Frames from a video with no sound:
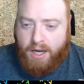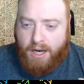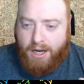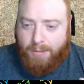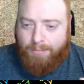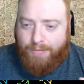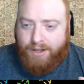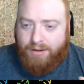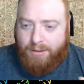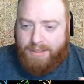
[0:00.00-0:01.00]
Um,
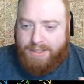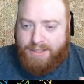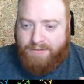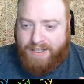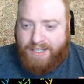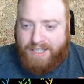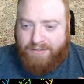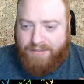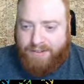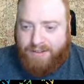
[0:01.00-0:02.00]
you know, let me see if I can
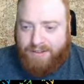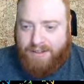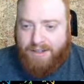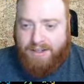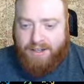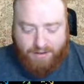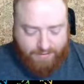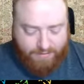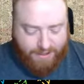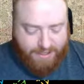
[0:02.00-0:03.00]
even
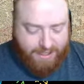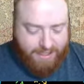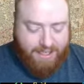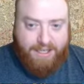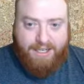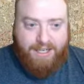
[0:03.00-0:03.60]
find any.